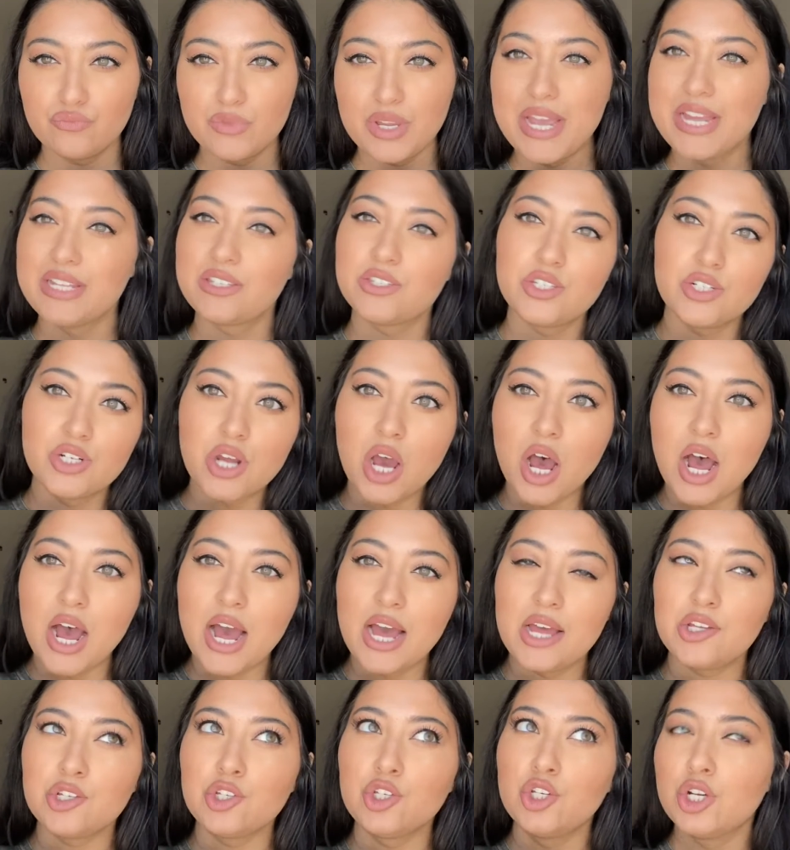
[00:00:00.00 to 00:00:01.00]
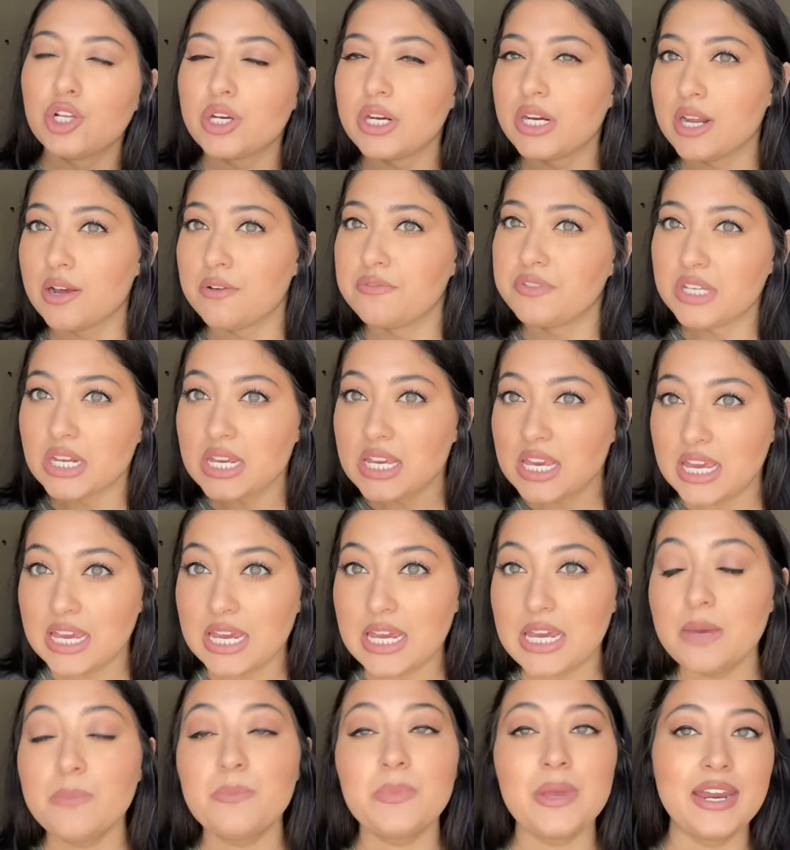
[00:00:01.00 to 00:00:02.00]
it's not good enough to
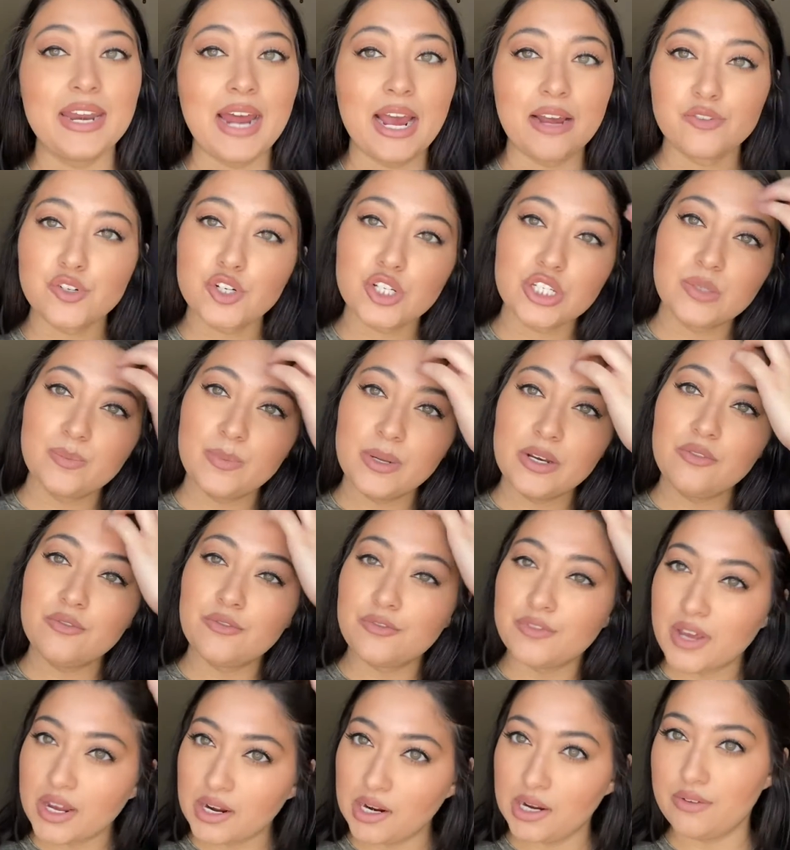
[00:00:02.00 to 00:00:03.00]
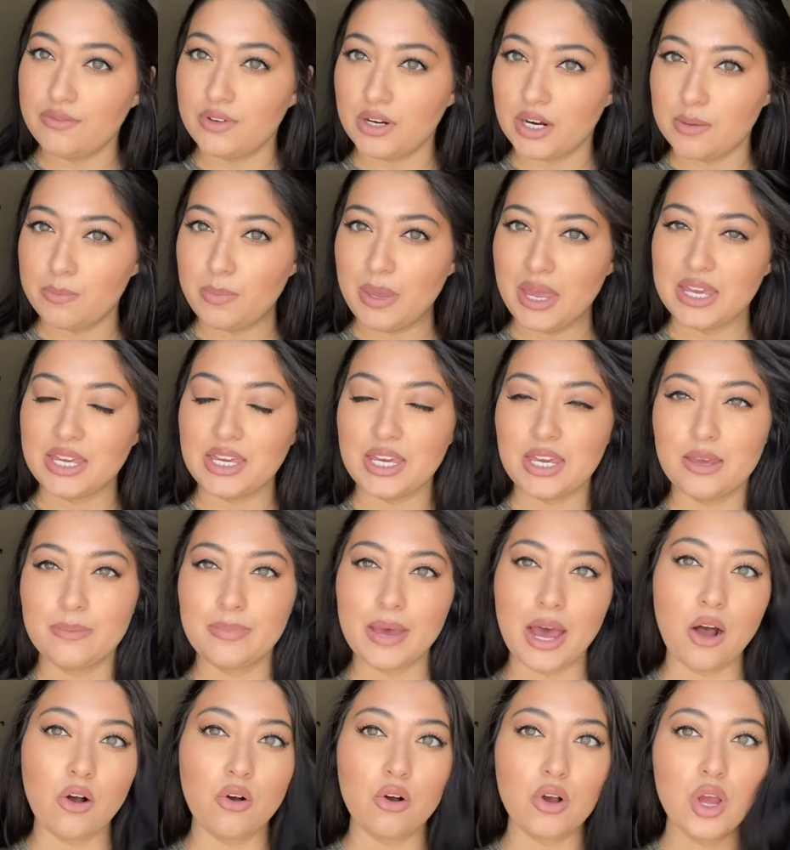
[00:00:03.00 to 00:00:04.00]
keep. And I've just been very, very picky
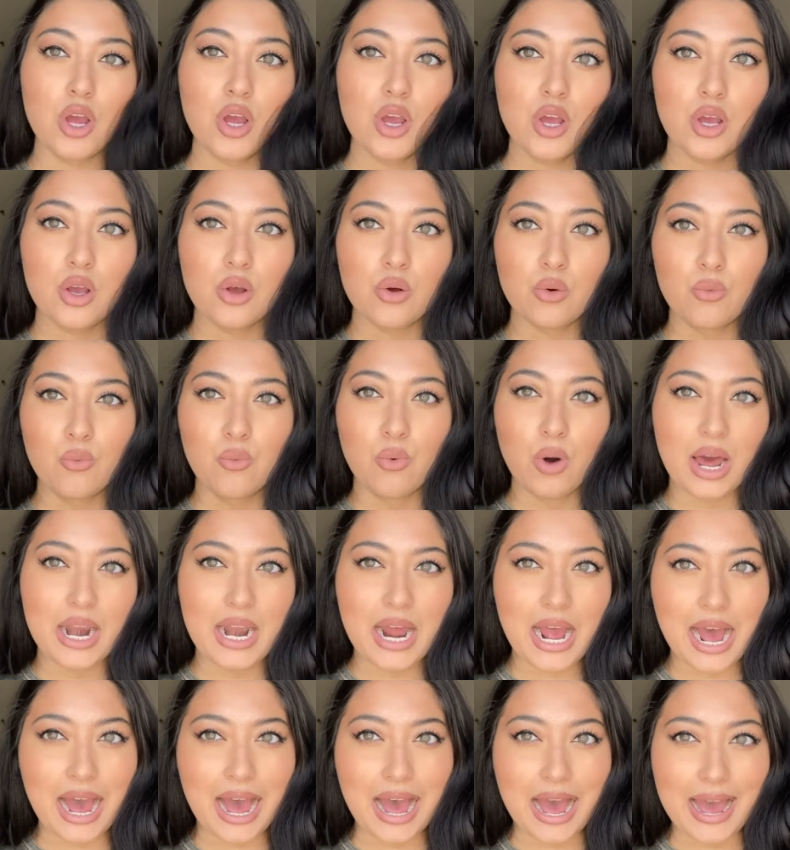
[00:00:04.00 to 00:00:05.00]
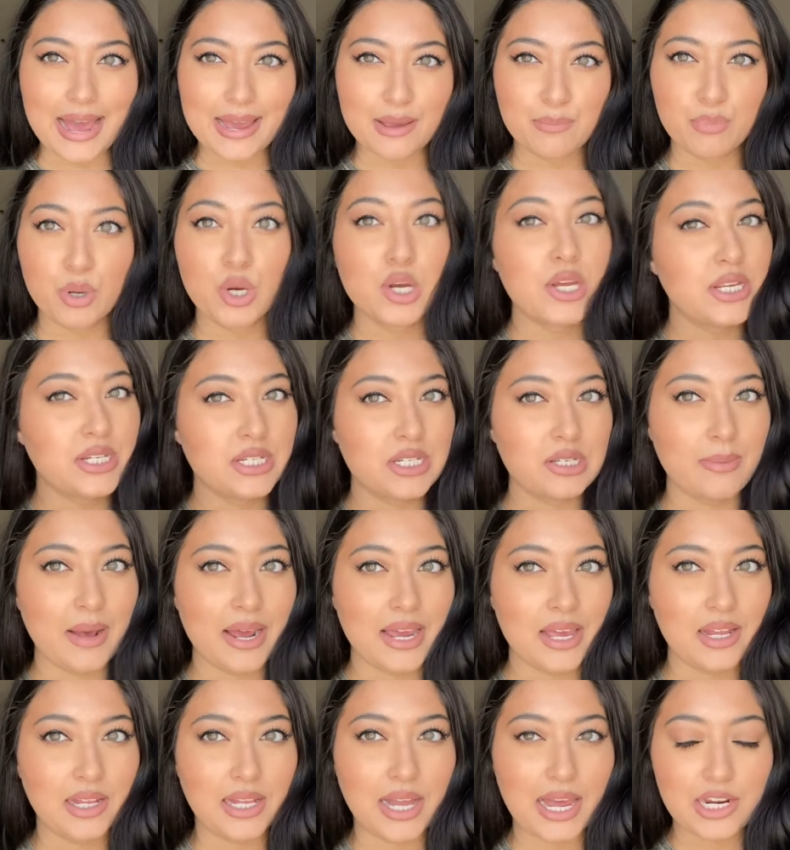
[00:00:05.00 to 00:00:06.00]
about what I put into my
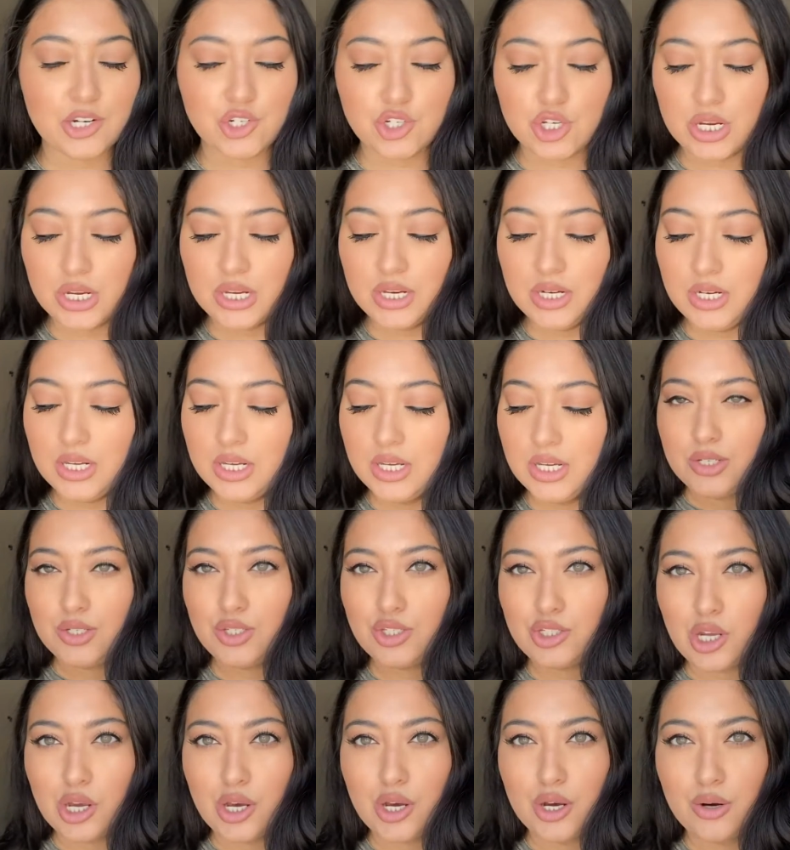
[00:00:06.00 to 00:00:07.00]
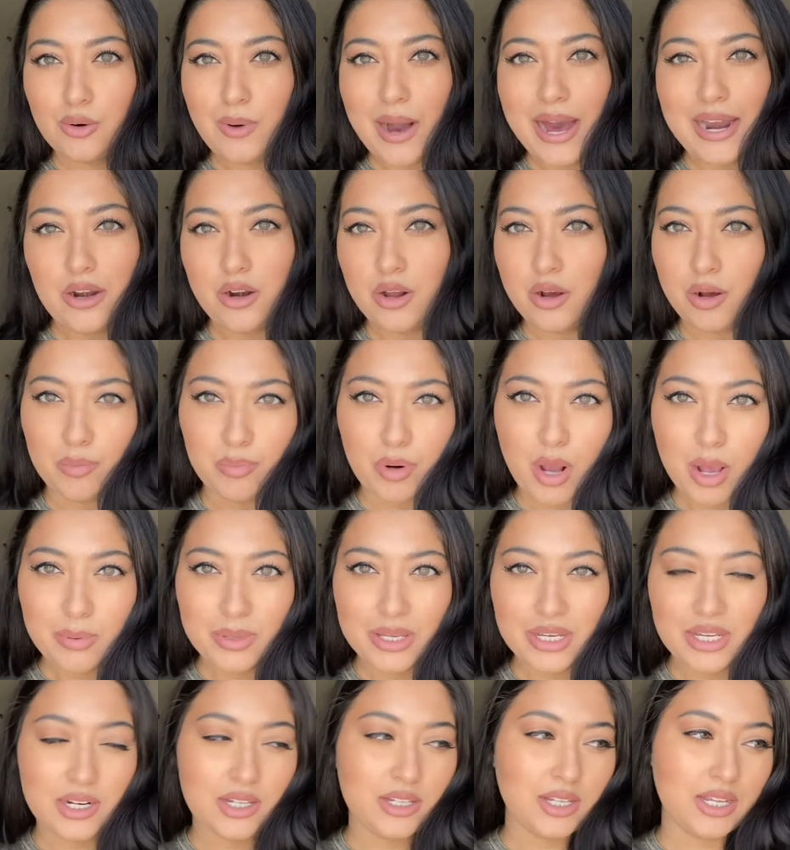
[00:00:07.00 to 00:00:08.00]
collection. So I don't know, I'm
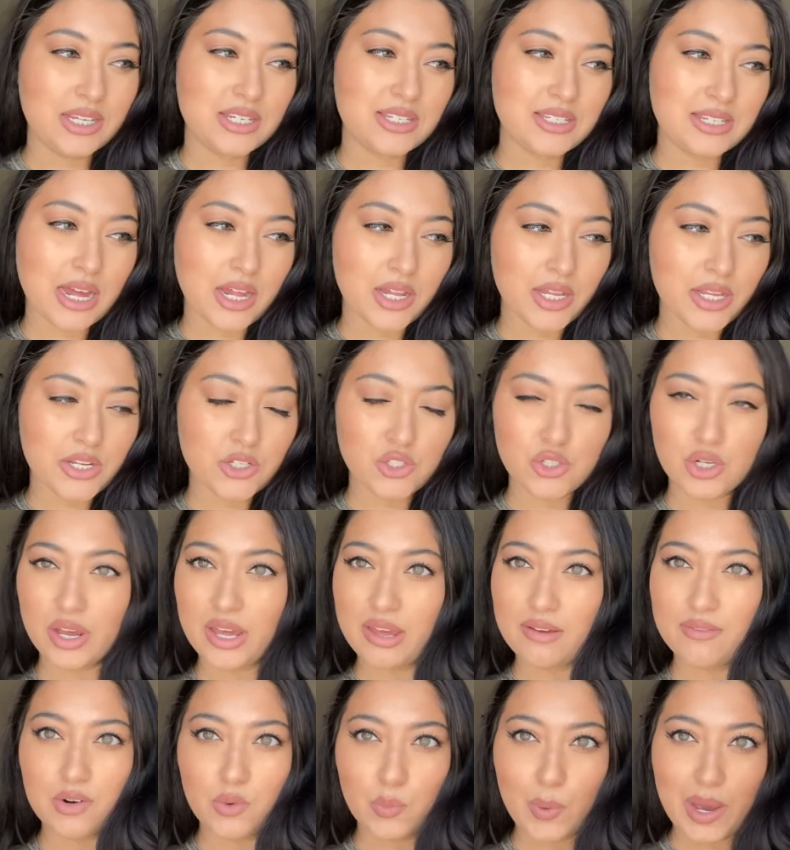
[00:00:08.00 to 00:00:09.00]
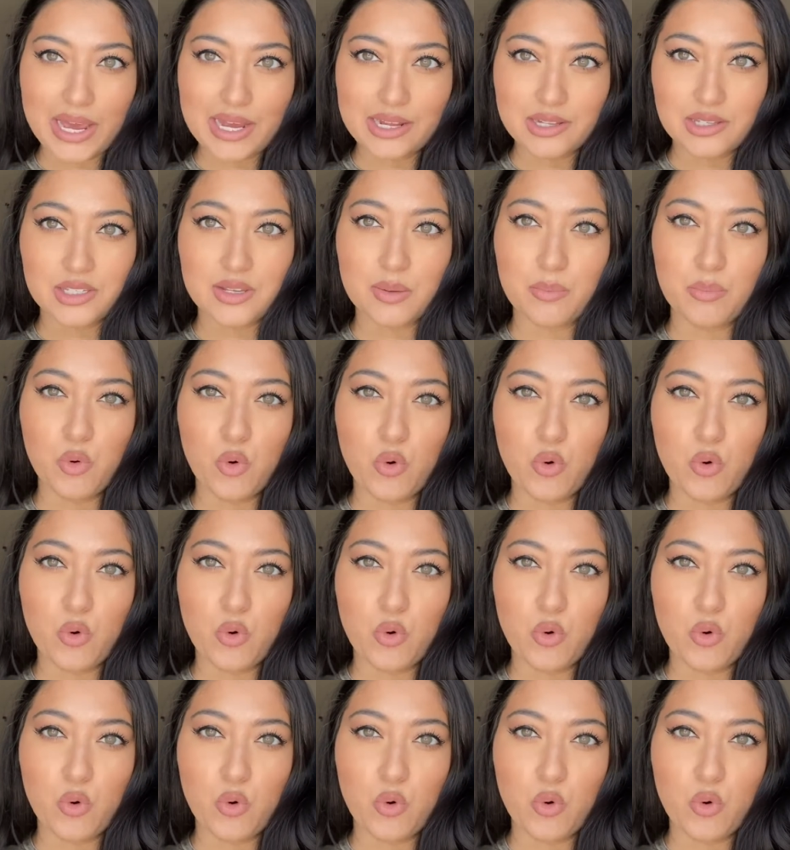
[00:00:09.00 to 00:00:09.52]
probably gonna like sell this or give it away at some